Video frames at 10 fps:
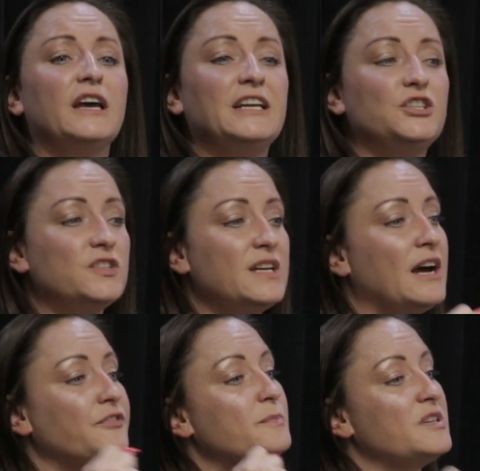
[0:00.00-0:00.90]
It doesn't
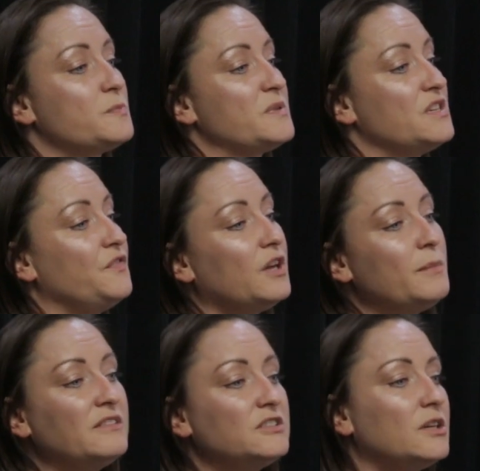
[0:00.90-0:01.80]
have to be a specific
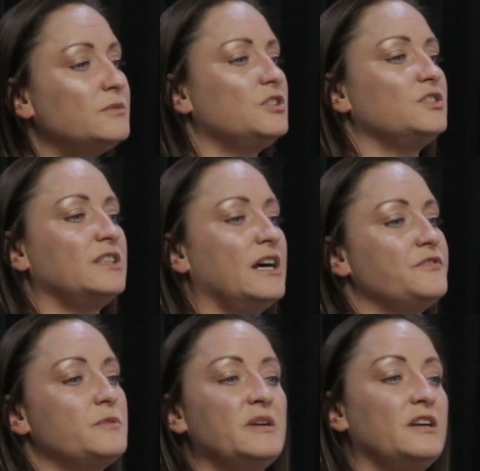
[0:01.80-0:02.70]
amount of time, so it doesn't
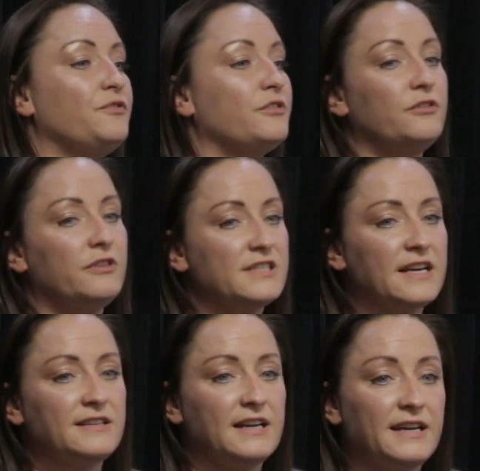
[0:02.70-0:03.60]
have to be for another
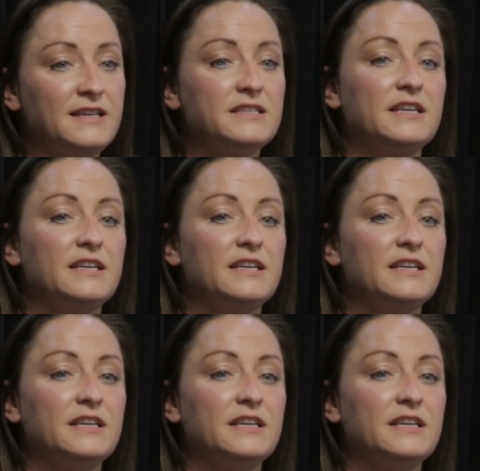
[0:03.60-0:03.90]
10 days.